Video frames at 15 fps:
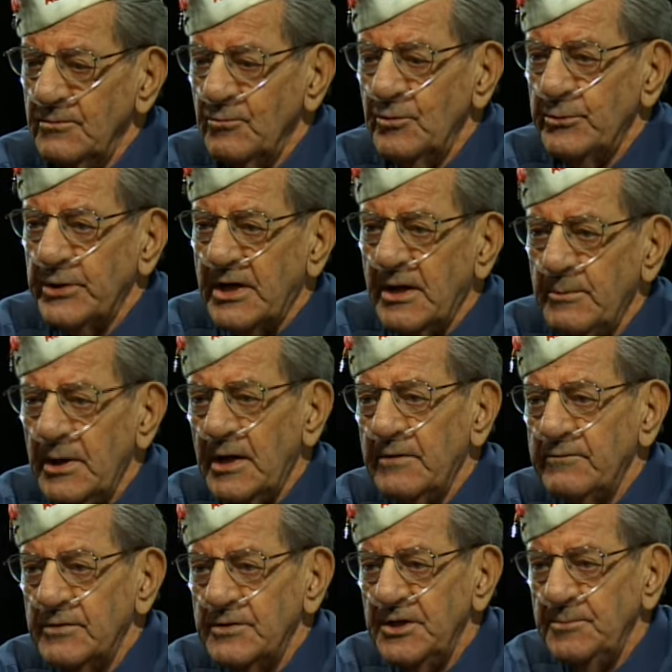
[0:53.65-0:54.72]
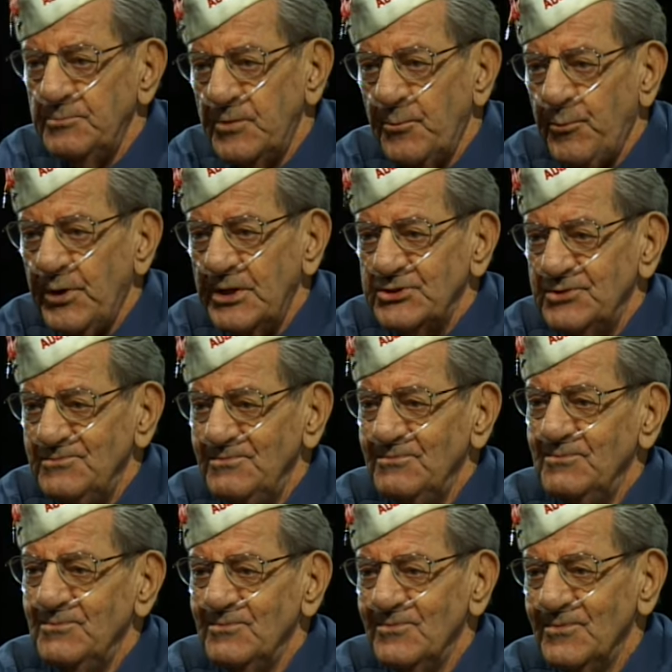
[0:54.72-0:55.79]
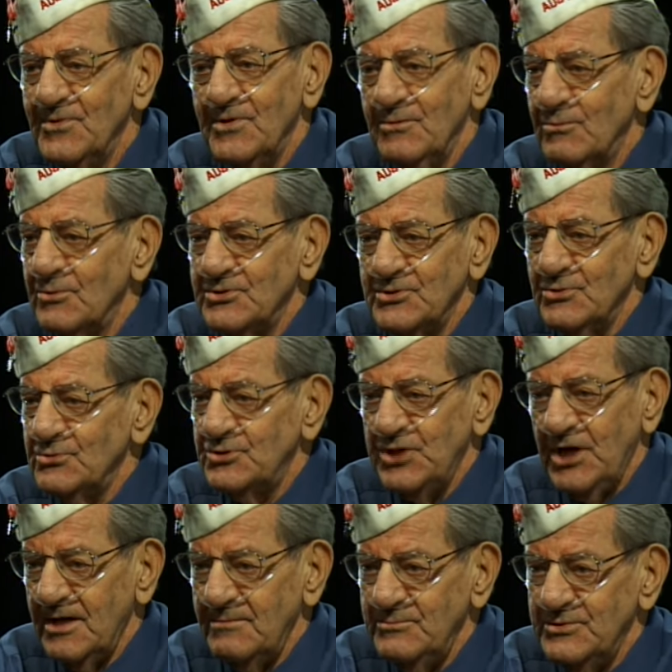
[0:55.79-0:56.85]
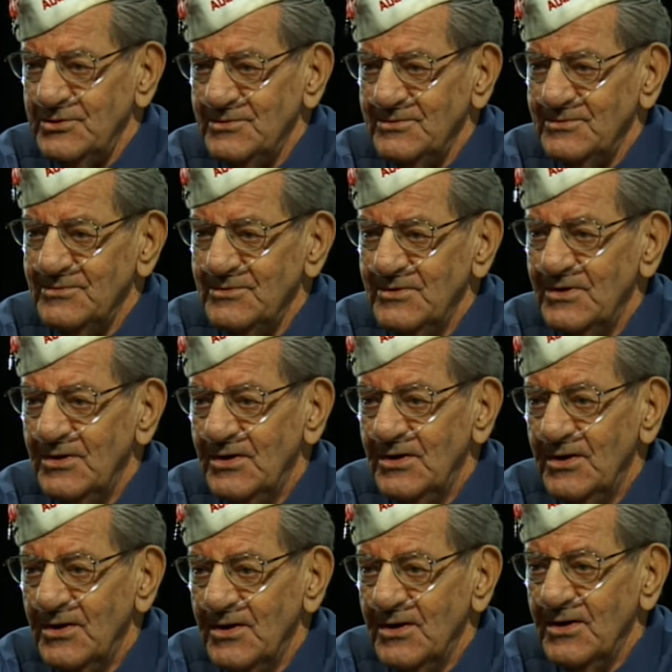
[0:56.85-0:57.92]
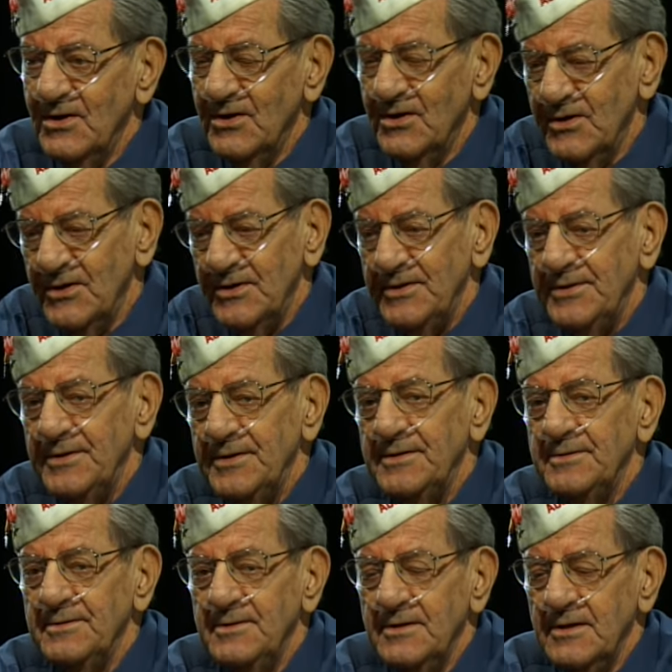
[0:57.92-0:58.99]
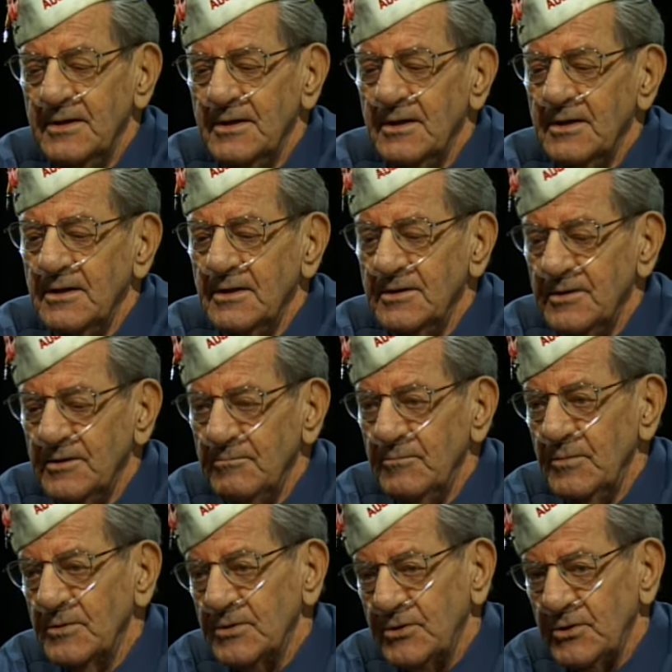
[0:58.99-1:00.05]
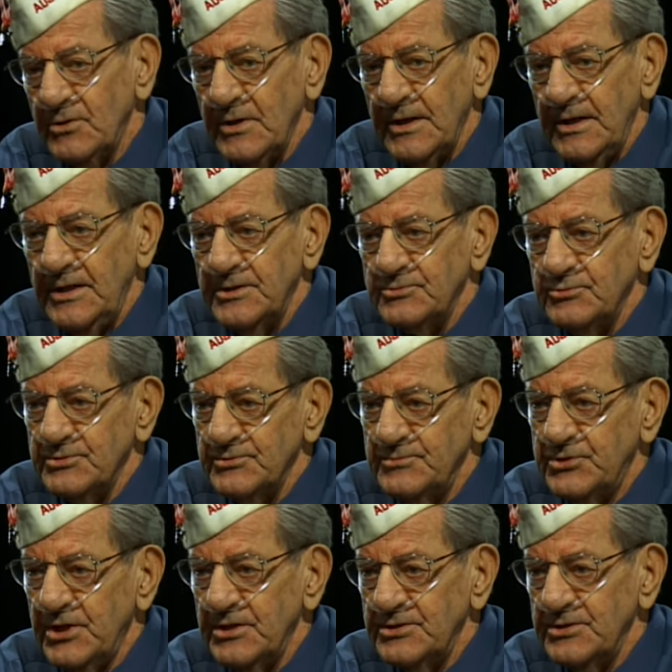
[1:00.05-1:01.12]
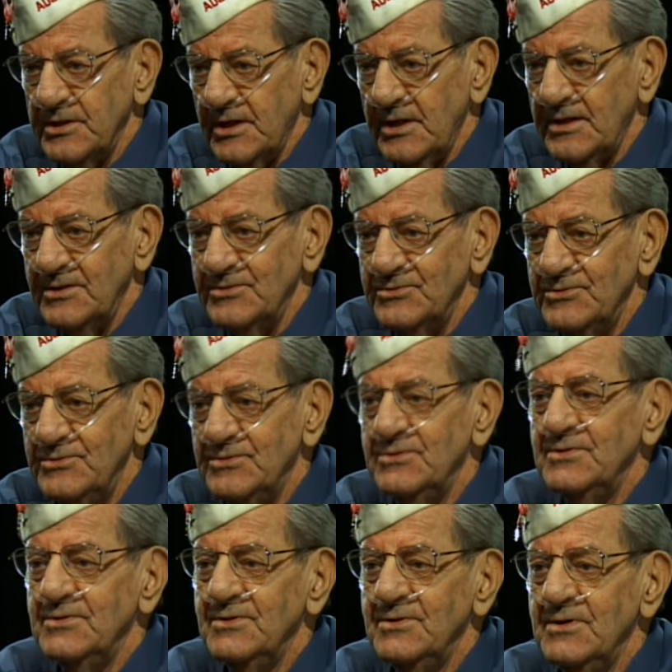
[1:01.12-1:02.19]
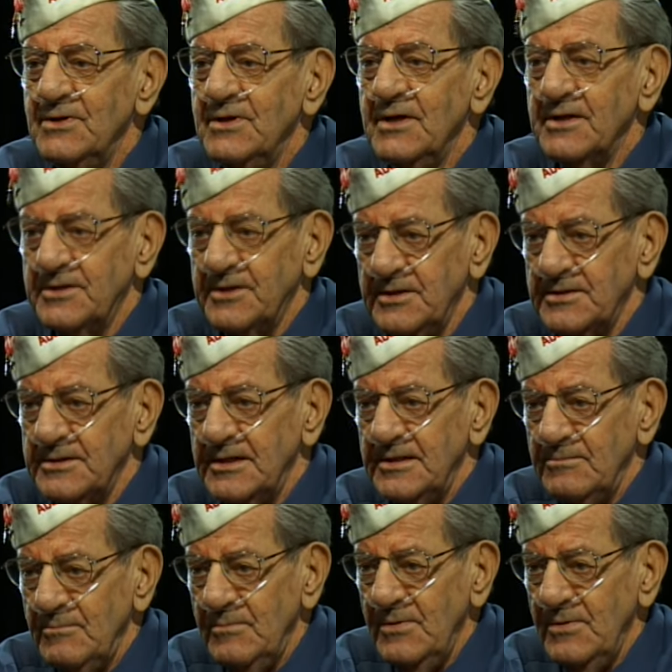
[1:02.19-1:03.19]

we were coming out of a deep depression, and there was no jobs. And uh, Colonel Hayes was in charge of the guards at that time.